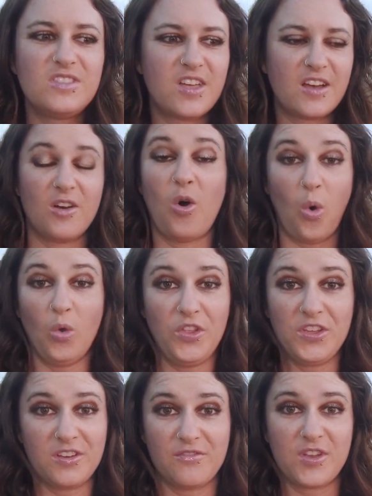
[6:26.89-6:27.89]
the
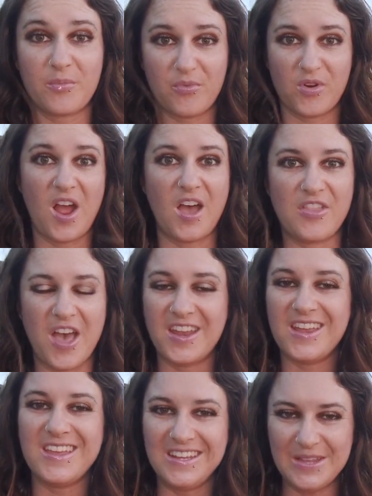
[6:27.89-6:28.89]
holding of your breath
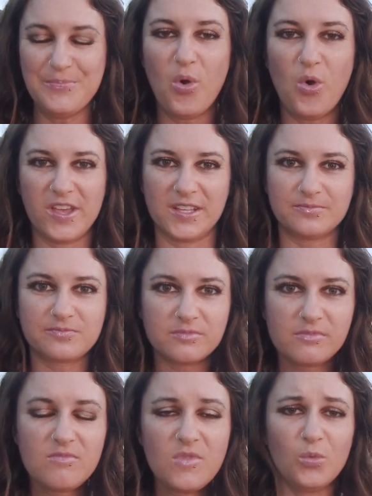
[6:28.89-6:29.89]
at any point.
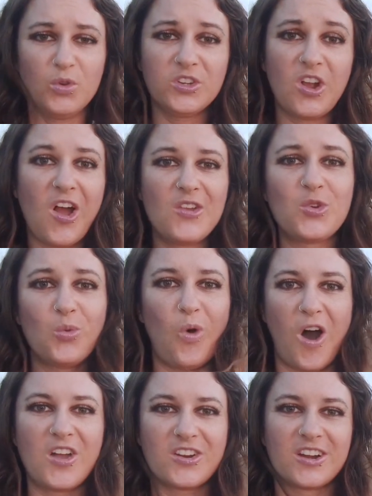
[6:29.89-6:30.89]
When you're
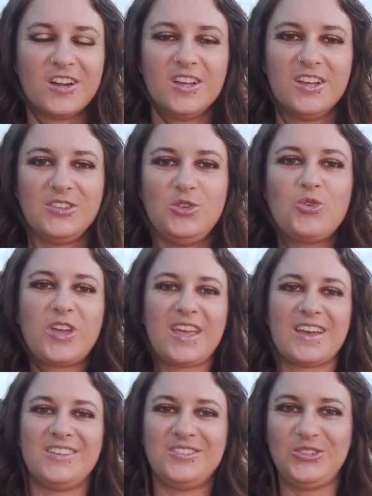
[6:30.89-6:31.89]
underwater, you
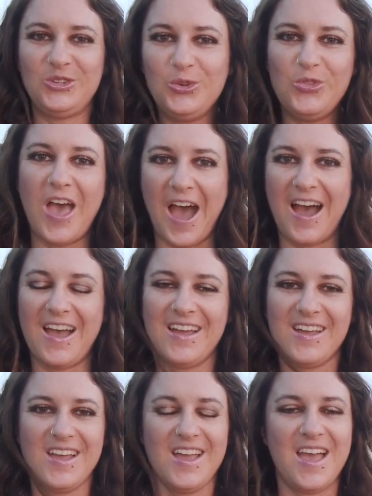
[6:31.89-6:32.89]
can't do that.
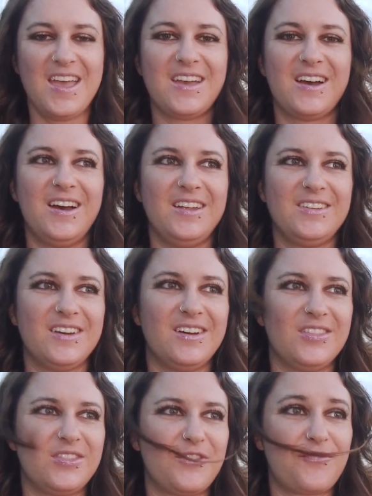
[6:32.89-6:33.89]
And
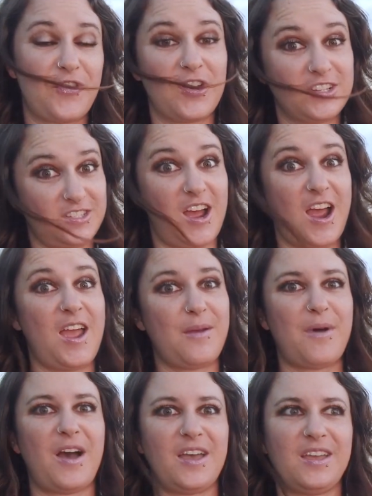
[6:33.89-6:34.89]
the first
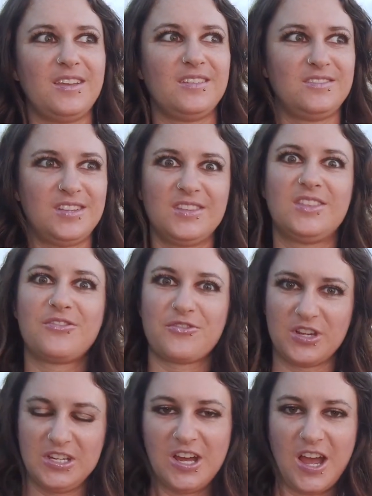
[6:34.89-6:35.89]
time I did the
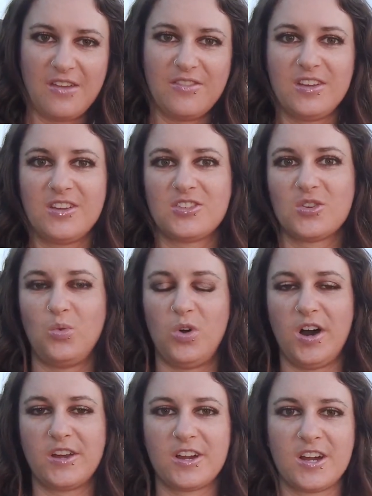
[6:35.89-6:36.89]
free diving
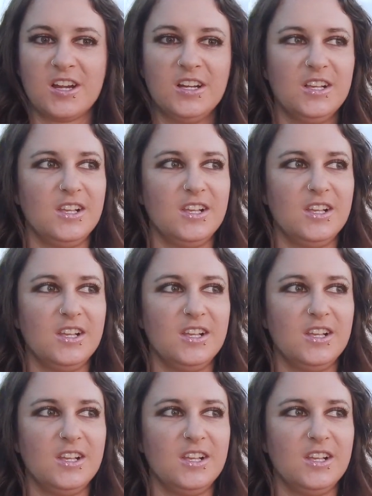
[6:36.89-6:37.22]
underwater,